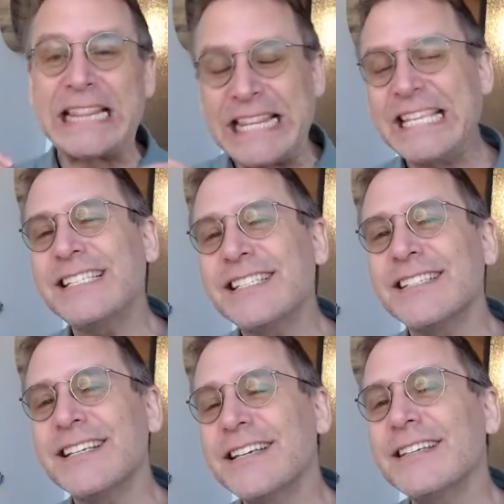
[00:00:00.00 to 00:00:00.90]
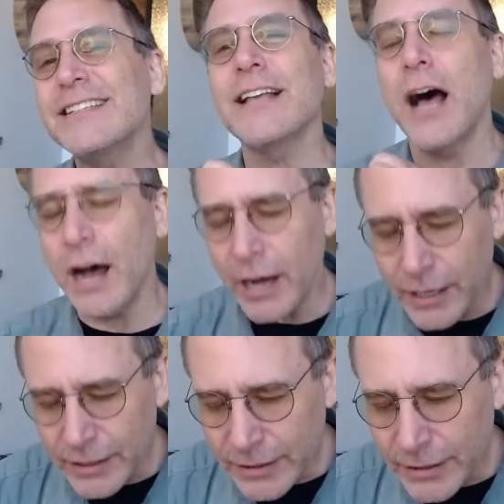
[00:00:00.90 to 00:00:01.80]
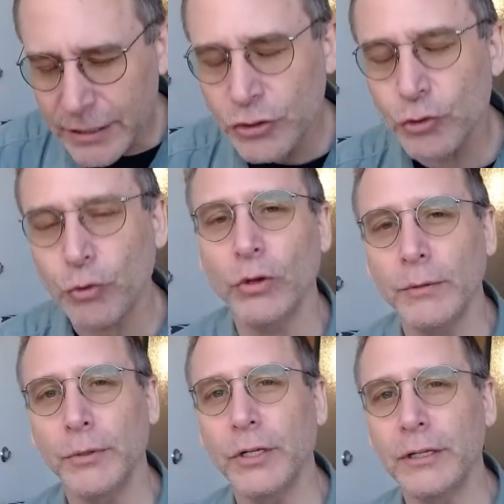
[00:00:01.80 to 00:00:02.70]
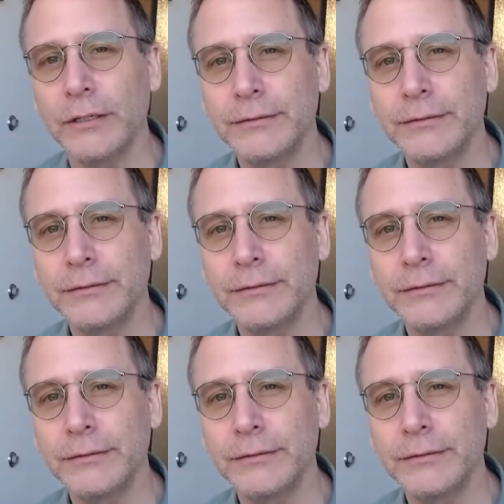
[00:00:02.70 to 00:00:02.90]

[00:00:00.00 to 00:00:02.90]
This is uncontrollable.